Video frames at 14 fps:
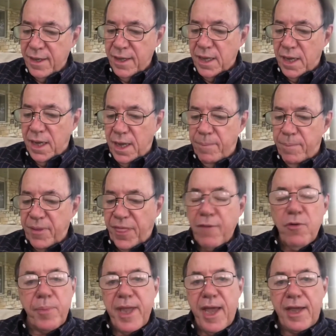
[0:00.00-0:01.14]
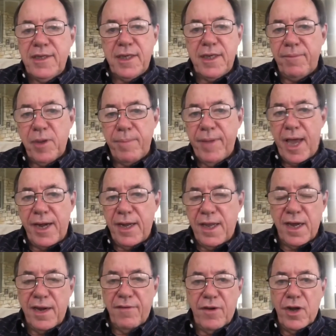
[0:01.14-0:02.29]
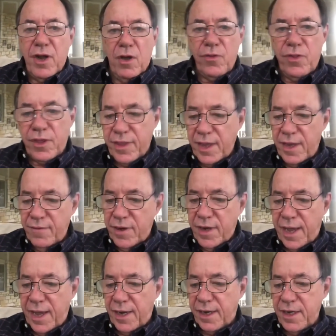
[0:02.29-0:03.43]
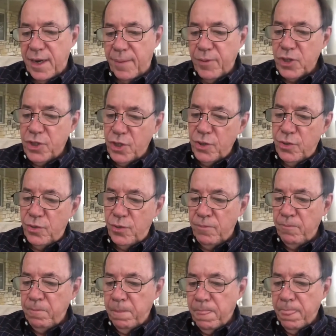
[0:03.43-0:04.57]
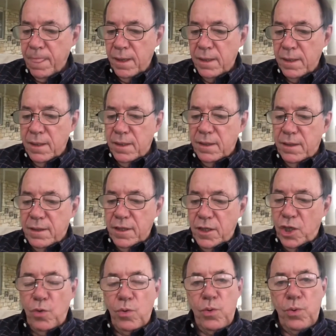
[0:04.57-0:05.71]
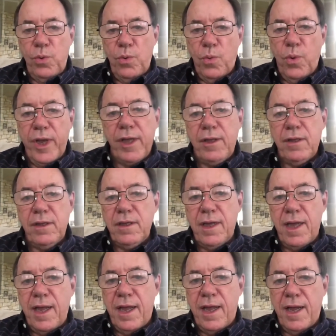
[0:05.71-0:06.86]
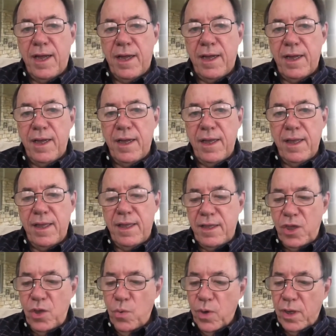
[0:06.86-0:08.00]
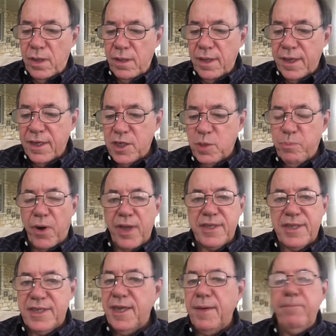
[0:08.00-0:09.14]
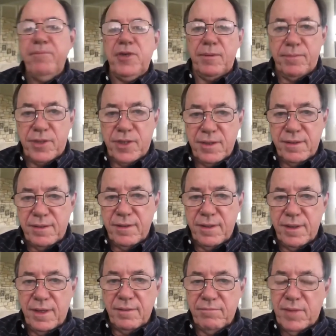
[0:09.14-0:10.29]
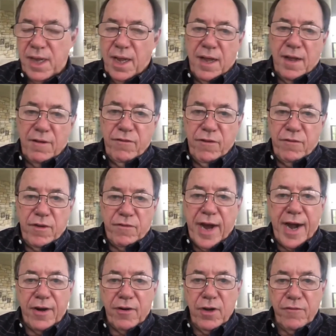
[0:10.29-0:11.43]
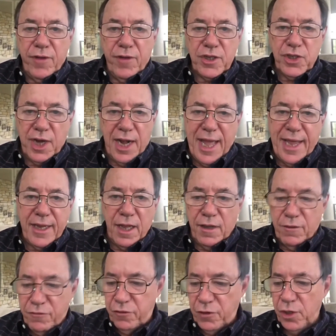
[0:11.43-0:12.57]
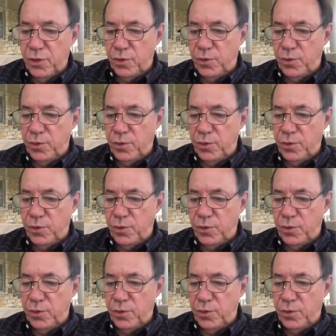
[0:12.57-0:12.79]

Uh, but they will be asymptomatic and never know that they even had it. Number two, you will uh, you will express symptoms of a viral infection like a flu,